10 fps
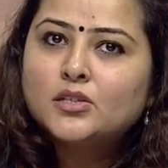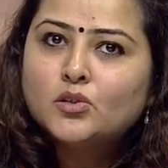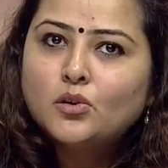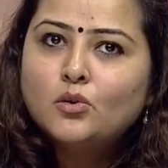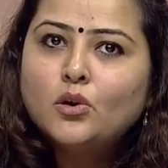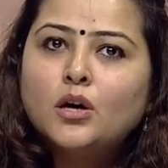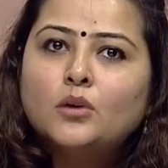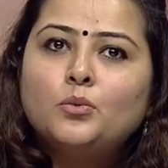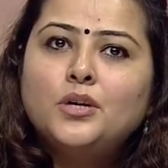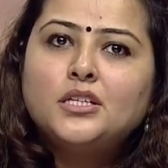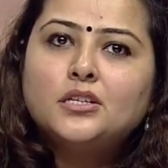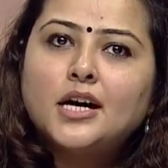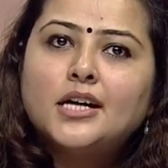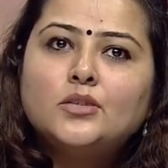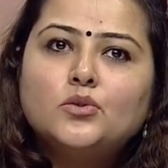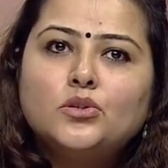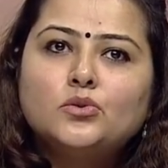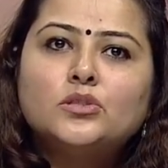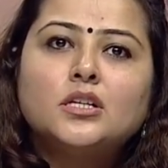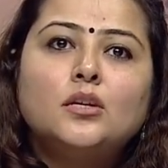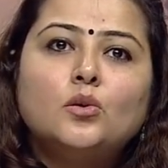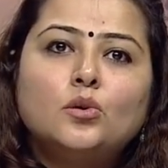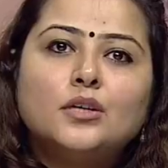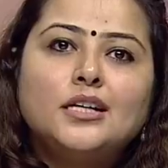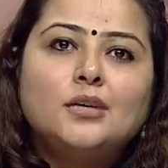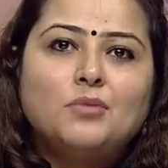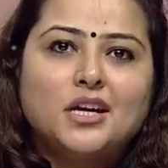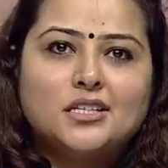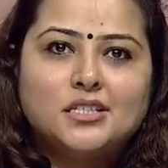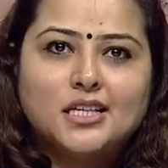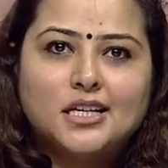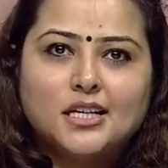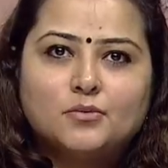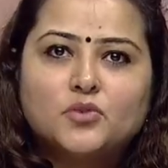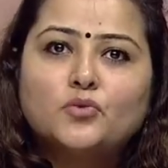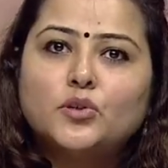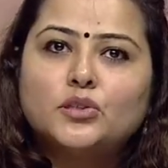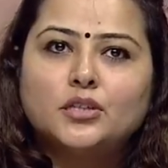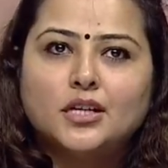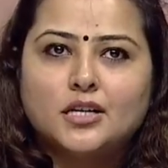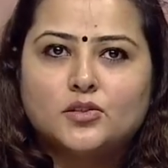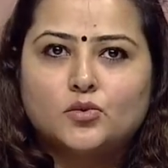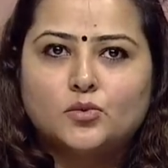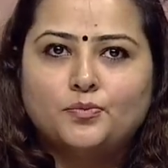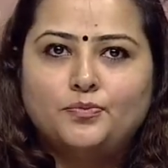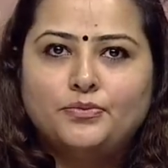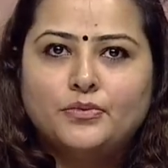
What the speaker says: So, we try to use the locally made TLMs for the classroom.